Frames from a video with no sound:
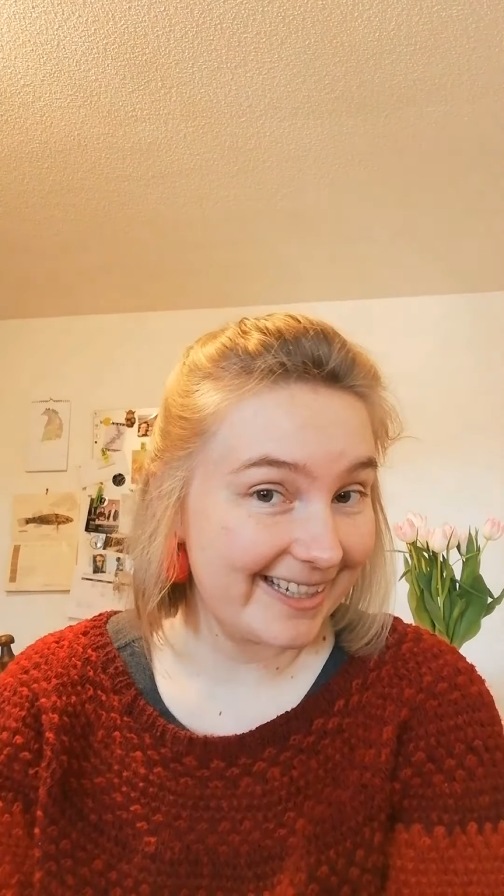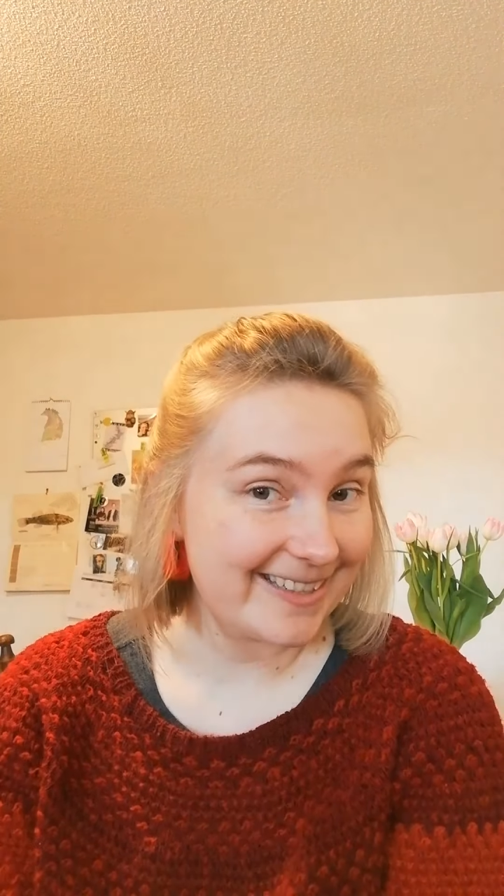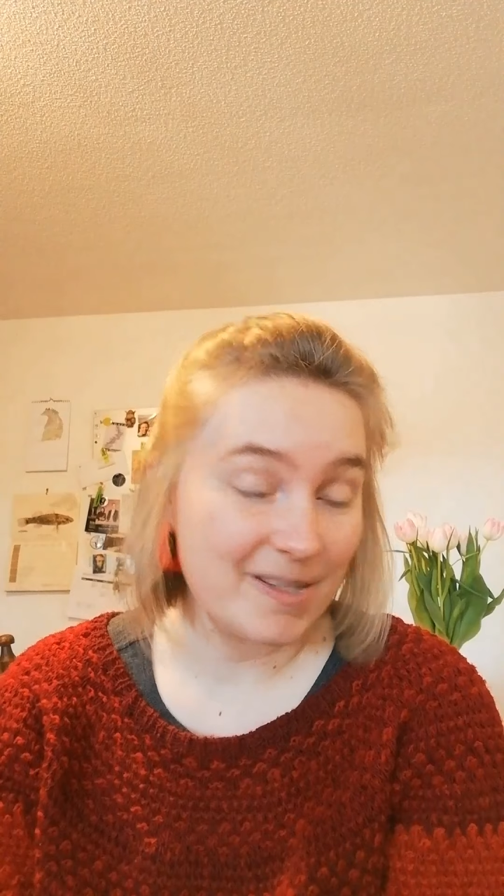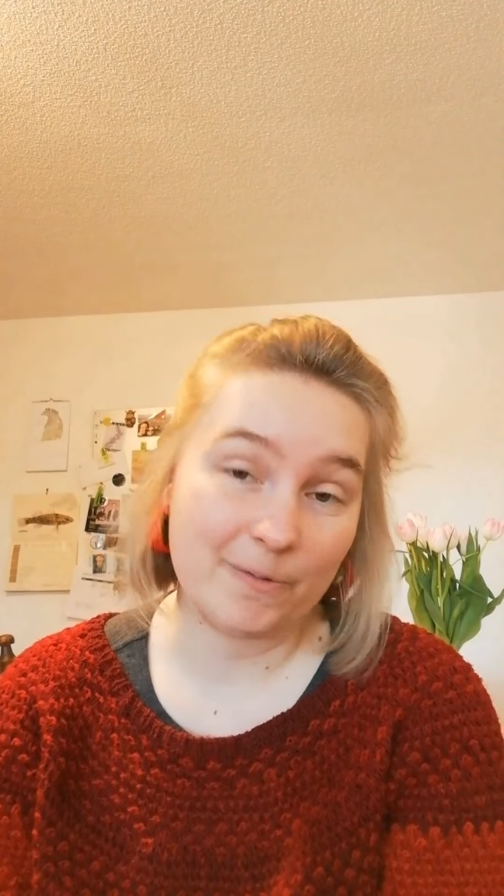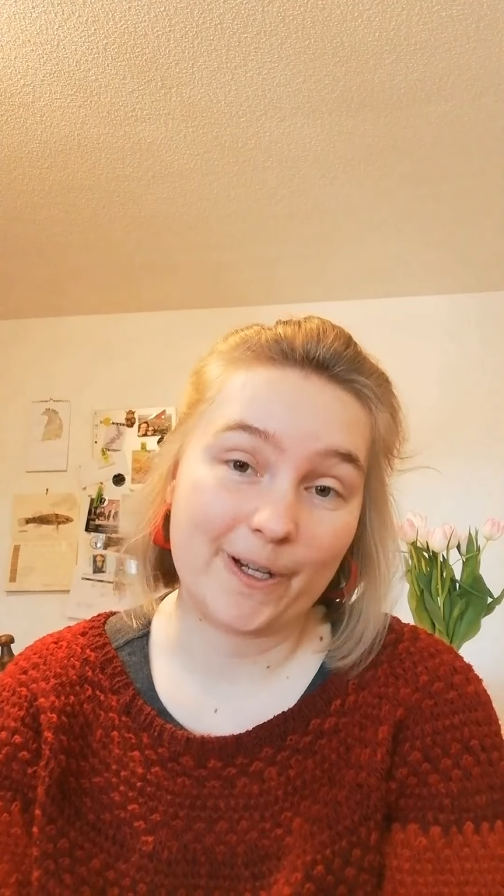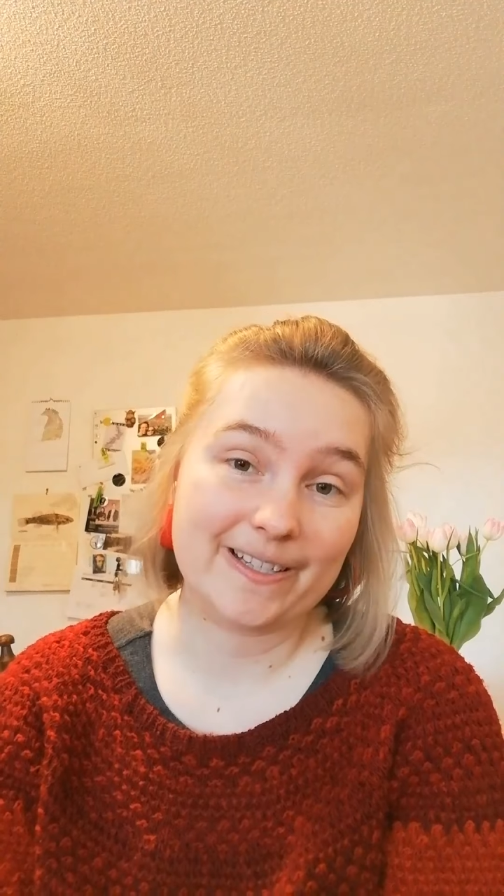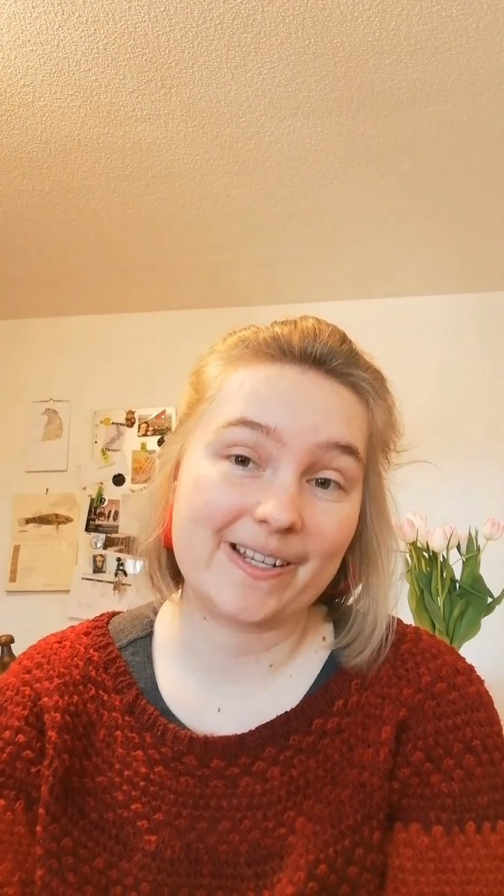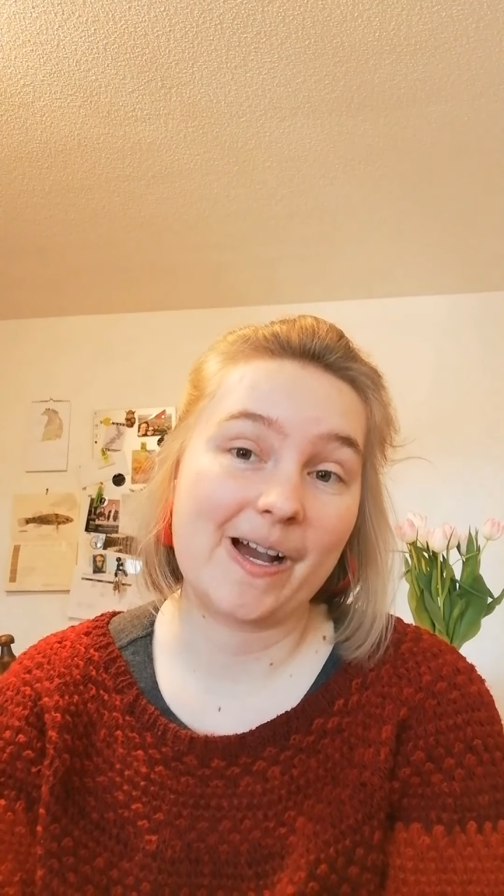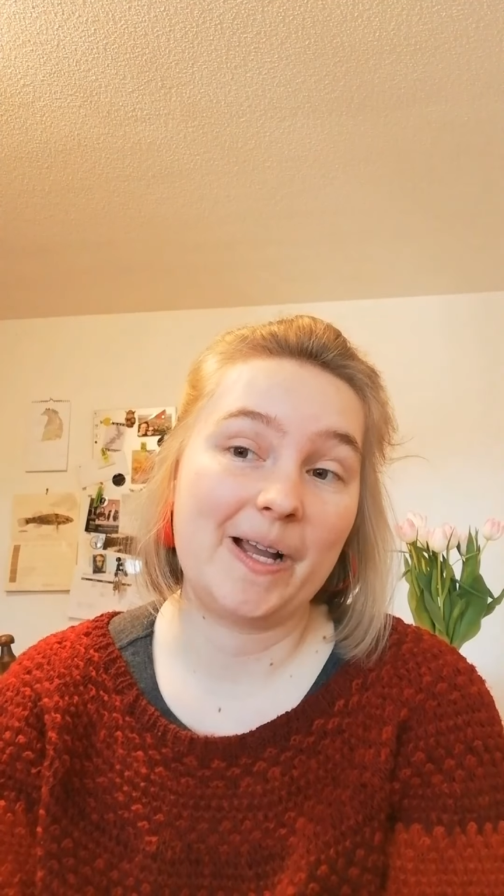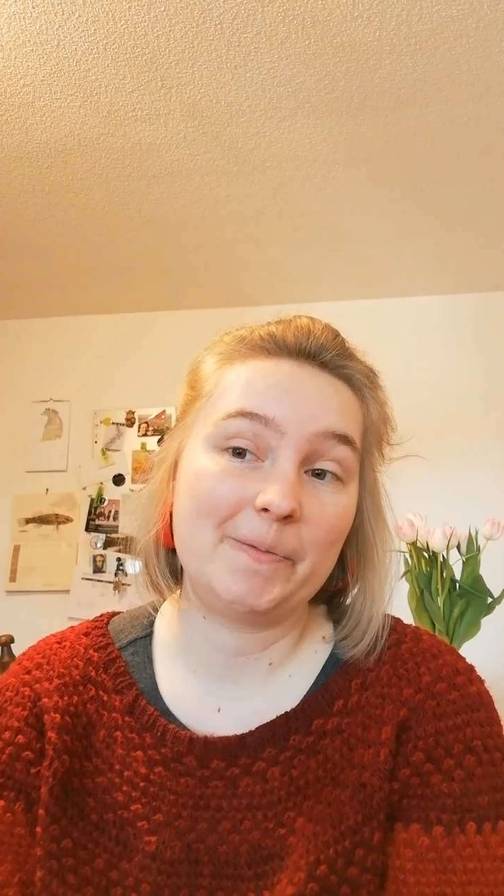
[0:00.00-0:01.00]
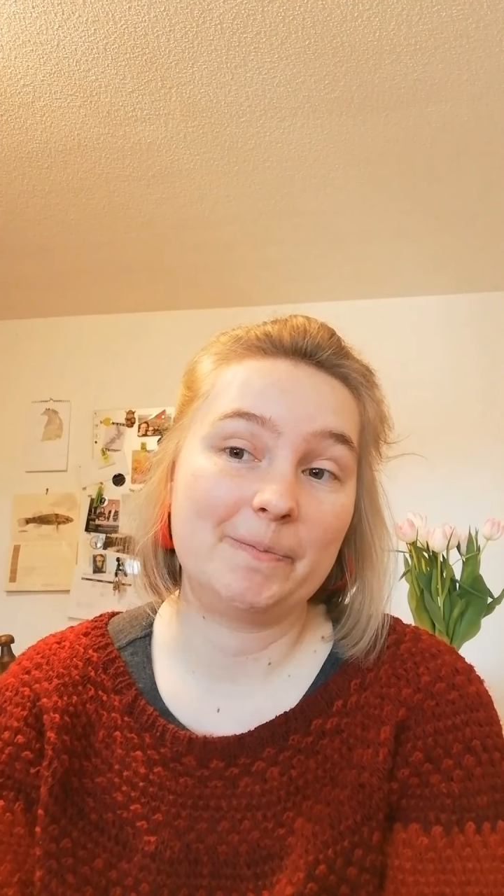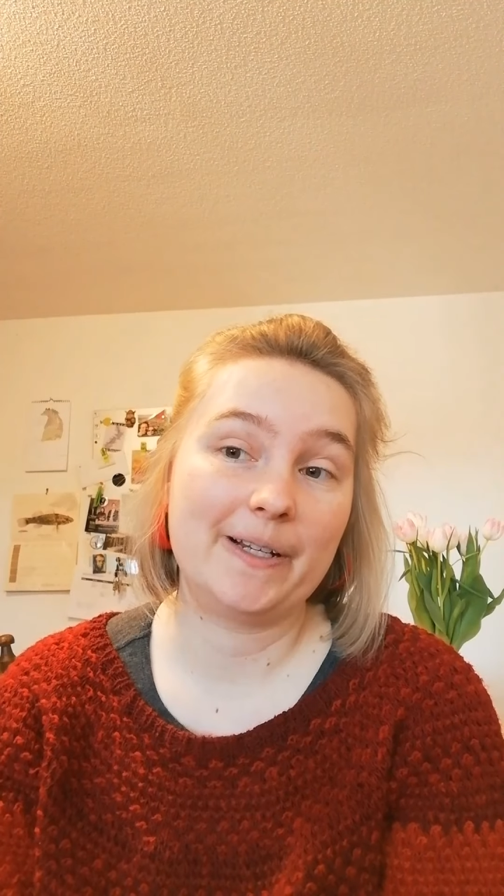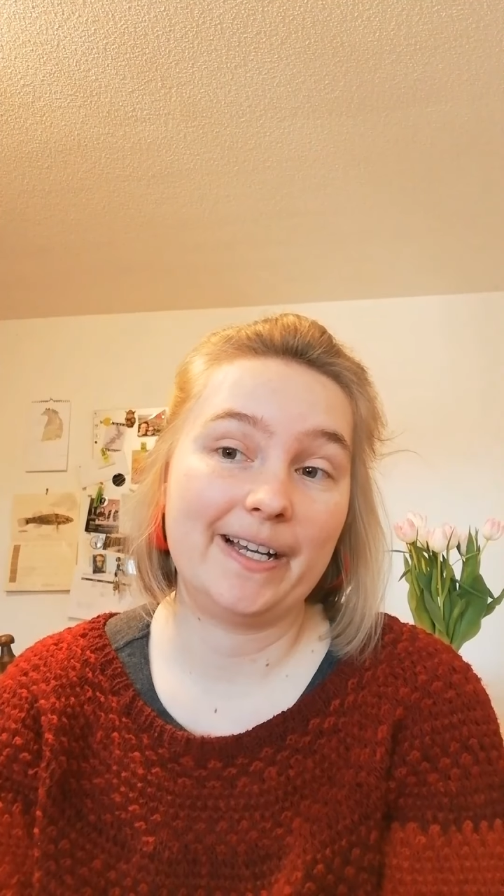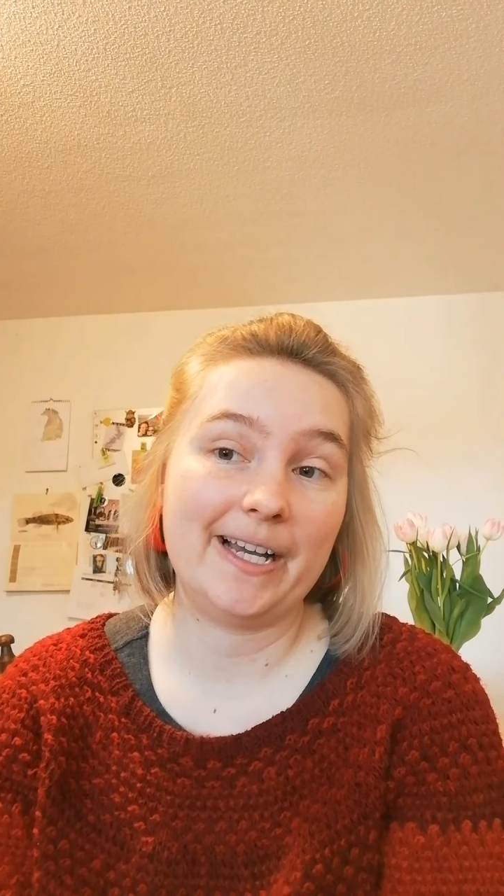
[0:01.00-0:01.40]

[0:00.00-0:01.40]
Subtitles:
It's the first time